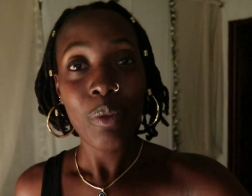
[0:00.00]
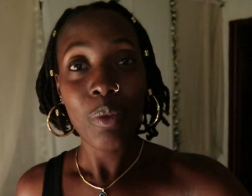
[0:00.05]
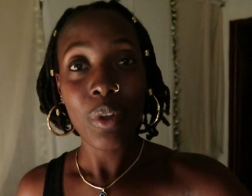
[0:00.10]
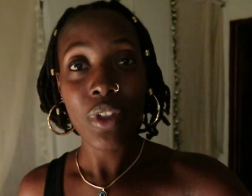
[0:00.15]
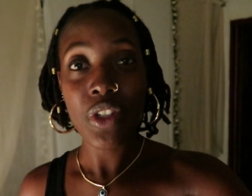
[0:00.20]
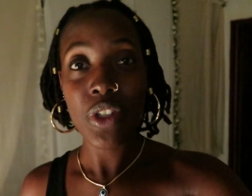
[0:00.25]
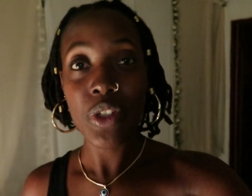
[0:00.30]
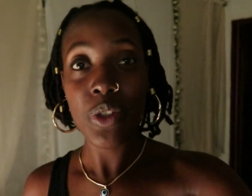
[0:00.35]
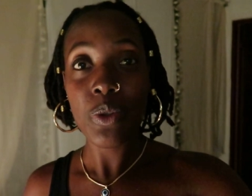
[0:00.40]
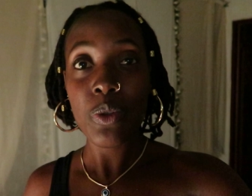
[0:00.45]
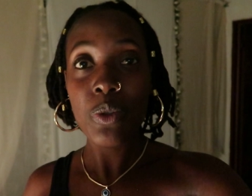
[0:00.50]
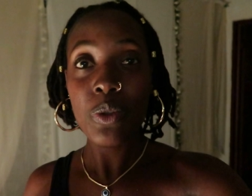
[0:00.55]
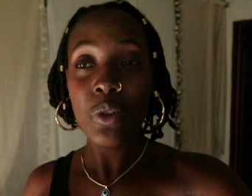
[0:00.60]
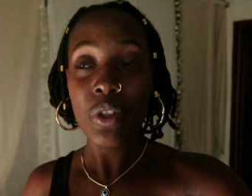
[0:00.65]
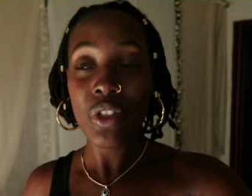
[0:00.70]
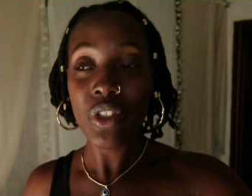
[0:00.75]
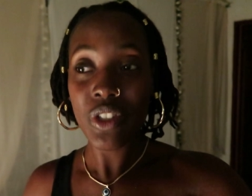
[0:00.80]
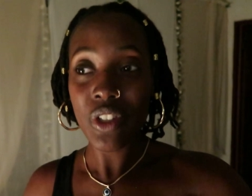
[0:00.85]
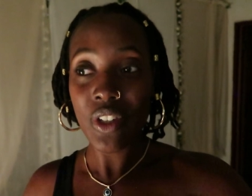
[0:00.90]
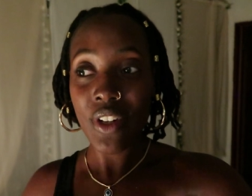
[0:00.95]
once you
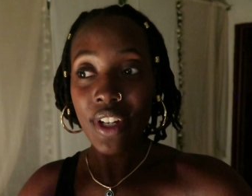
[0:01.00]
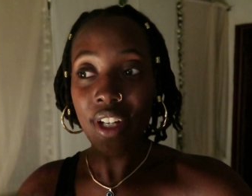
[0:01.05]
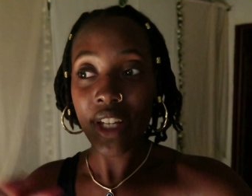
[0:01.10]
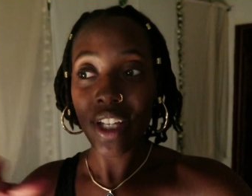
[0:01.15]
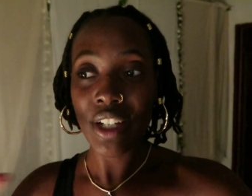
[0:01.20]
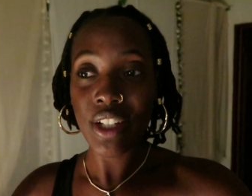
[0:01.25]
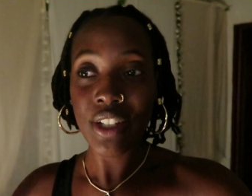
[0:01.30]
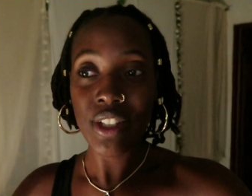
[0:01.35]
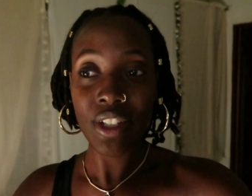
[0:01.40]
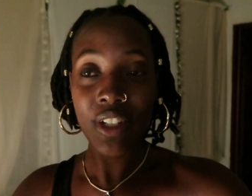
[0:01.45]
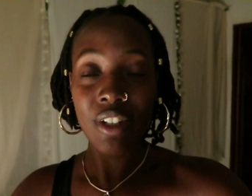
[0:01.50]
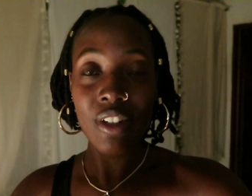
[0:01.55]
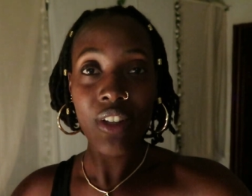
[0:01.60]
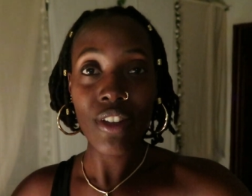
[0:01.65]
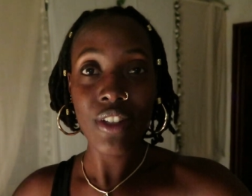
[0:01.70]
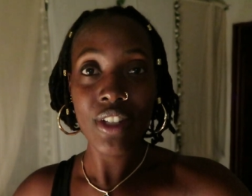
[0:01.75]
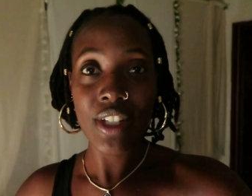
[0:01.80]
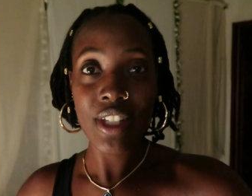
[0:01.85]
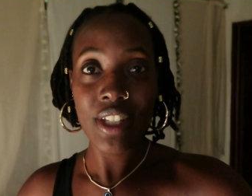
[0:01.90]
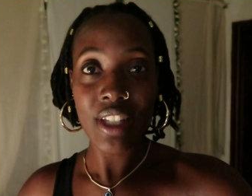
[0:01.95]
start getting to the
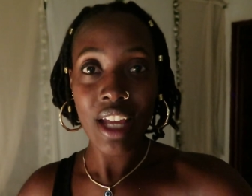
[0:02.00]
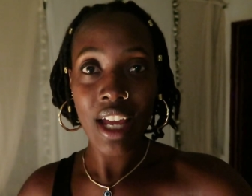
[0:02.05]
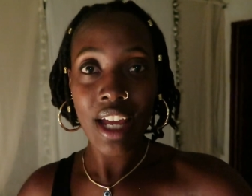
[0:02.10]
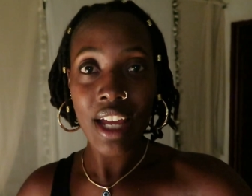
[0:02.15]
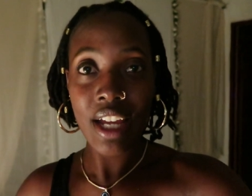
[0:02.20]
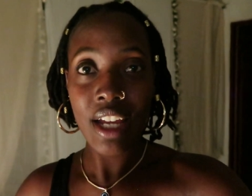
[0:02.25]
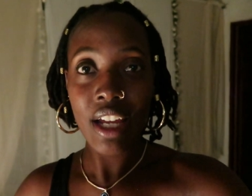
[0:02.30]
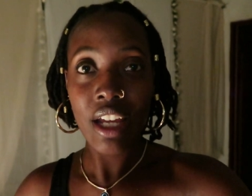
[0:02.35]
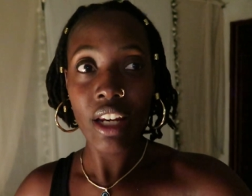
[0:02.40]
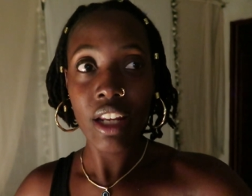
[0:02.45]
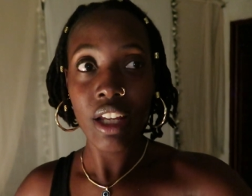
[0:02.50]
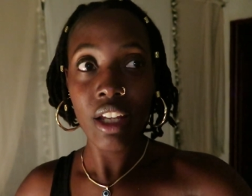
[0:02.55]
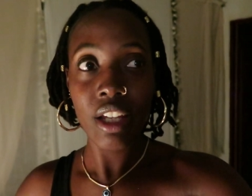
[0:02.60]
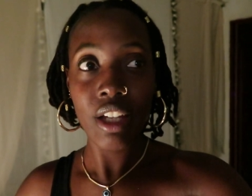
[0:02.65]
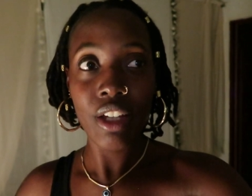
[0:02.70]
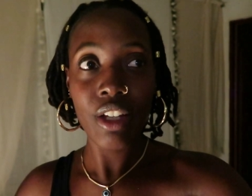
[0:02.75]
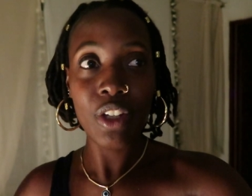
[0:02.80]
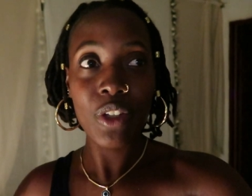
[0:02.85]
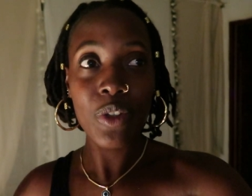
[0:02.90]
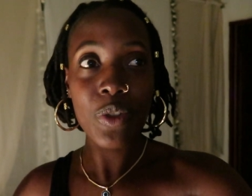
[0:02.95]
other side
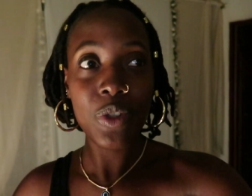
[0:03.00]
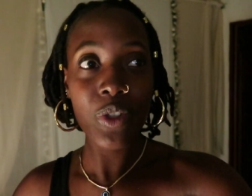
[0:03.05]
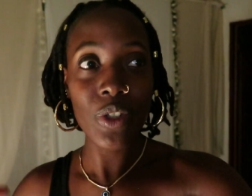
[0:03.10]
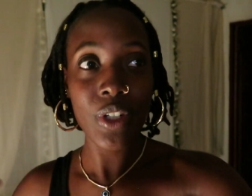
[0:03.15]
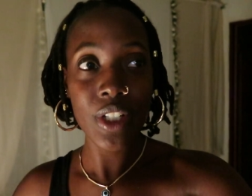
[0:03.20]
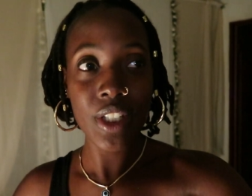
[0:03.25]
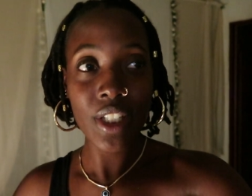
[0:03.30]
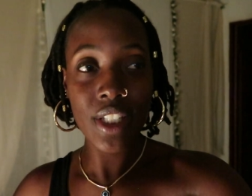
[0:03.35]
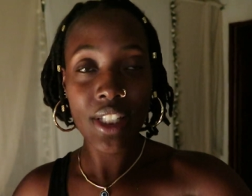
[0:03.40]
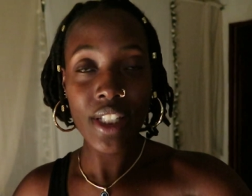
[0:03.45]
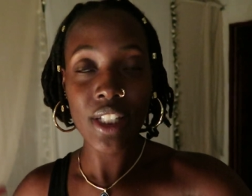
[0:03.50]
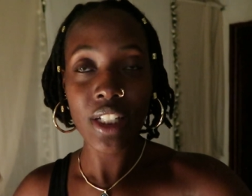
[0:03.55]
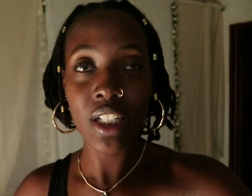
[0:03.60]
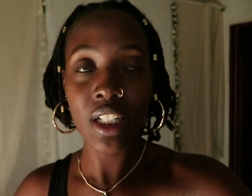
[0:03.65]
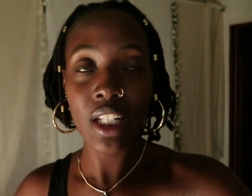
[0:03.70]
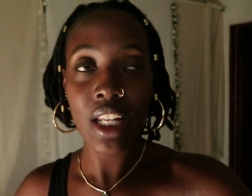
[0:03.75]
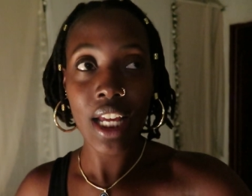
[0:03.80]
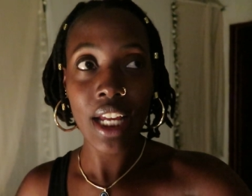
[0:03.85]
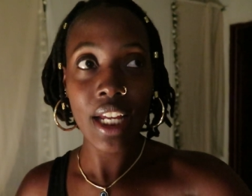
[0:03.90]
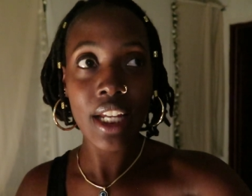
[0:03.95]
you start to see the
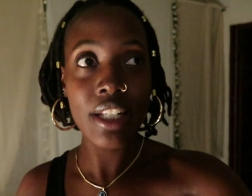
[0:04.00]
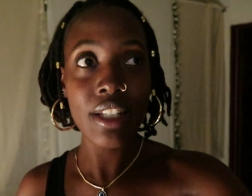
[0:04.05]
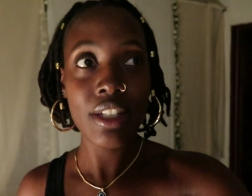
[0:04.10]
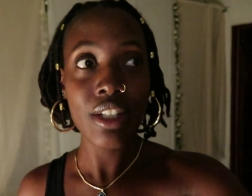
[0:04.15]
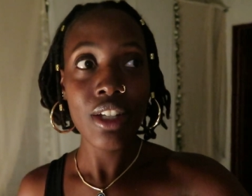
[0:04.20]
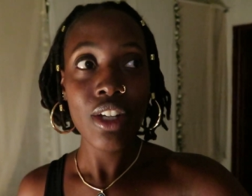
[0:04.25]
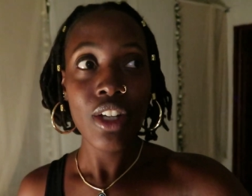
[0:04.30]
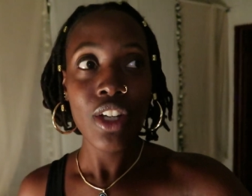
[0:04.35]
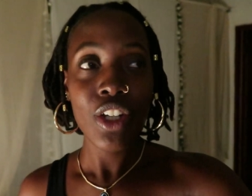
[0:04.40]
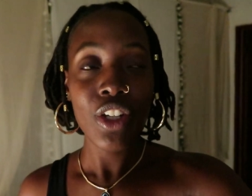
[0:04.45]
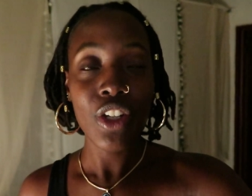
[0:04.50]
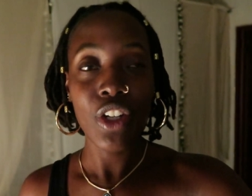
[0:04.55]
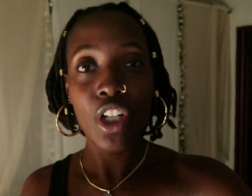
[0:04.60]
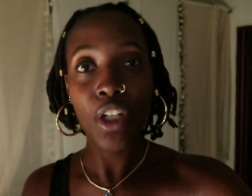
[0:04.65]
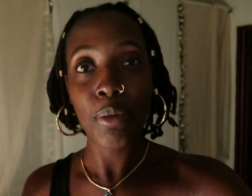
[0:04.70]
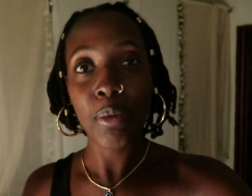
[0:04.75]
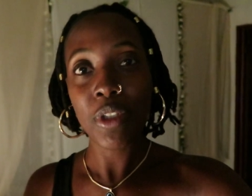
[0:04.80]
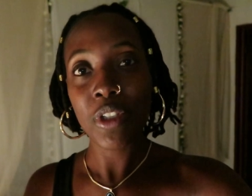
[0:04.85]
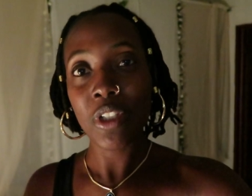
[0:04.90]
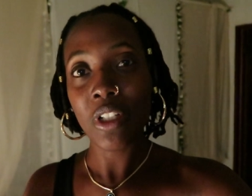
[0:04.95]
light you're
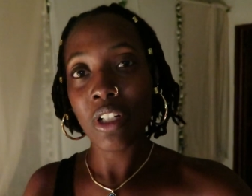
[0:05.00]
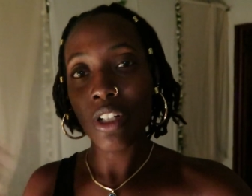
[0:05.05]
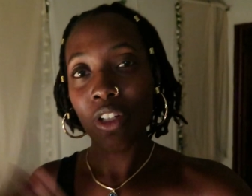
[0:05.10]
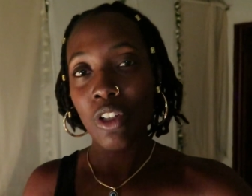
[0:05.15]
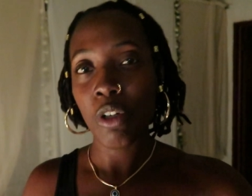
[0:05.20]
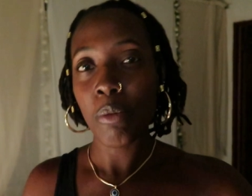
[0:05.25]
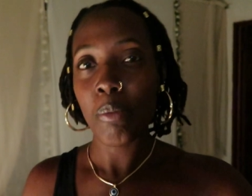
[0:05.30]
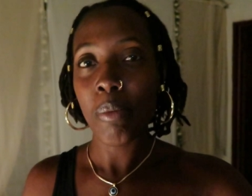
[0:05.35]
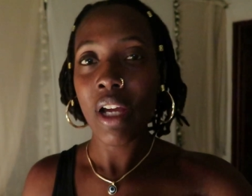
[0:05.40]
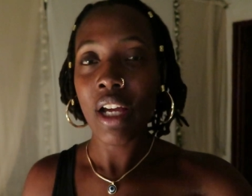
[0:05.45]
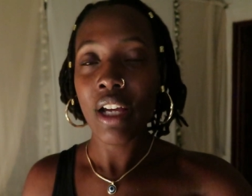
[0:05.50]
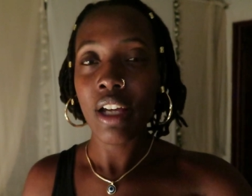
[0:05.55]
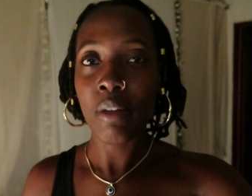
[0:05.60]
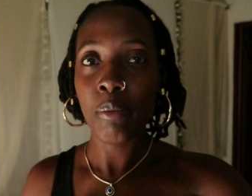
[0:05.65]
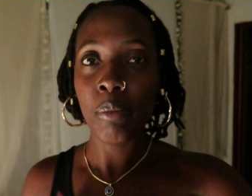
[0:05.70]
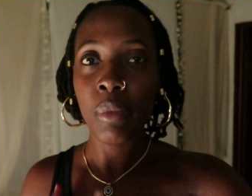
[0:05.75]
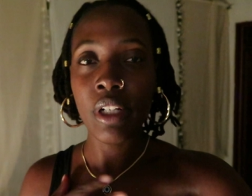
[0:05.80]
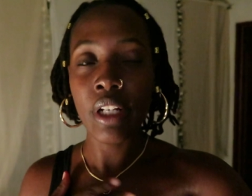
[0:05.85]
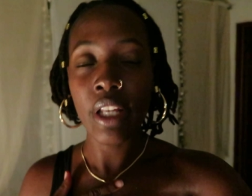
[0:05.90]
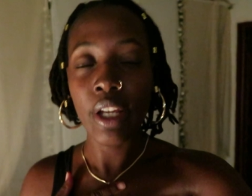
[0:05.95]
able to look back
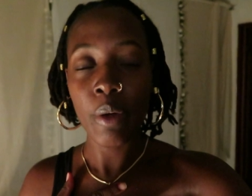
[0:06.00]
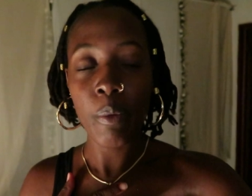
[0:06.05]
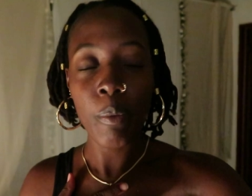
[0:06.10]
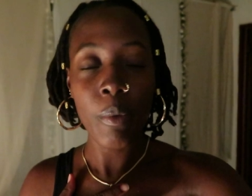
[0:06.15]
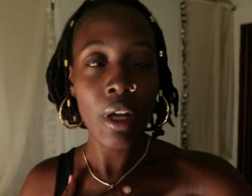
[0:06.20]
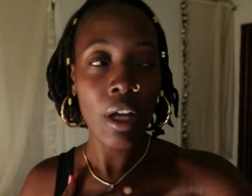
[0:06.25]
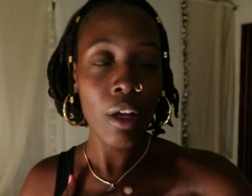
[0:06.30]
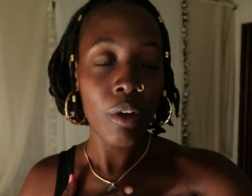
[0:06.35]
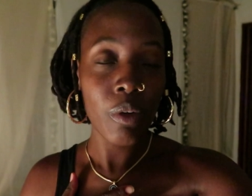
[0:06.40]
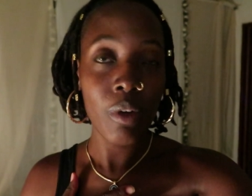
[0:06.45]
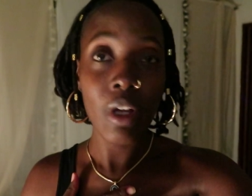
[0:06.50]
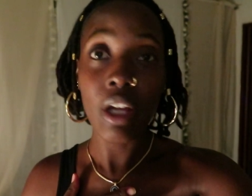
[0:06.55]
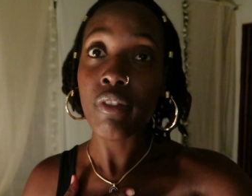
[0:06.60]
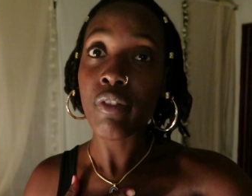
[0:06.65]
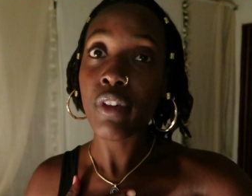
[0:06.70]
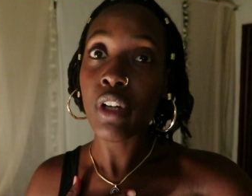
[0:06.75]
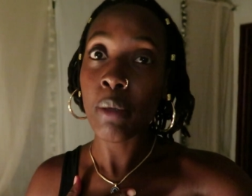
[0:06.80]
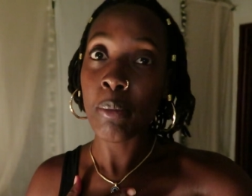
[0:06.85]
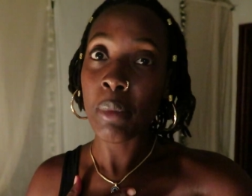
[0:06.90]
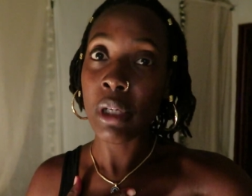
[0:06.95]
and be like wow
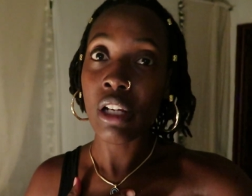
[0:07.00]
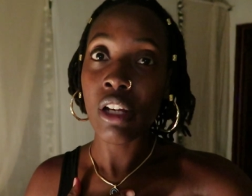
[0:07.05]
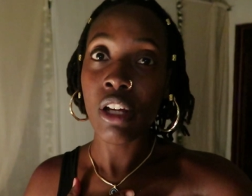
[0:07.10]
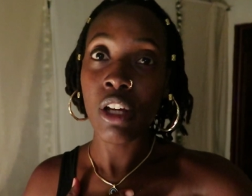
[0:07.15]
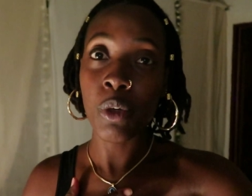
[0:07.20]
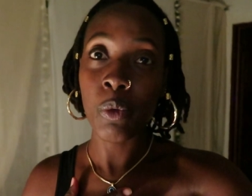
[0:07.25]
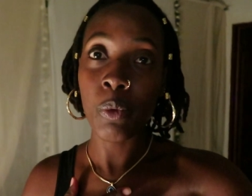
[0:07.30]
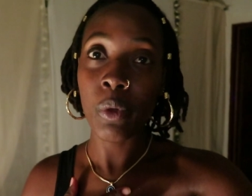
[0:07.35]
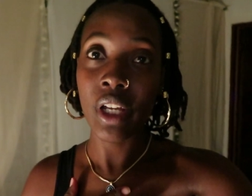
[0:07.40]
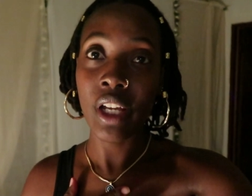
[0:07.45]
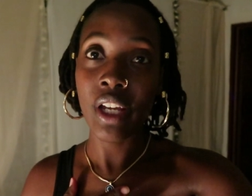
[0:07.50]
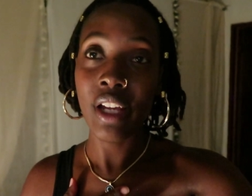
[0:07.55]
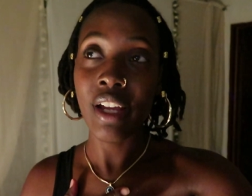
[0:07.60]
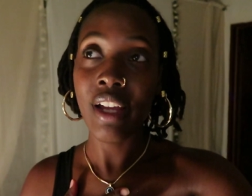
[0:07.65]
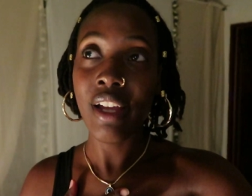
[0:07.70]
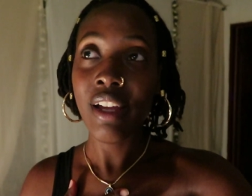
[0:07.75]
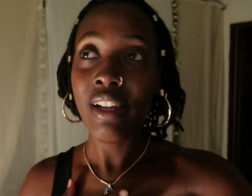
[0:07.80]
i've come a long way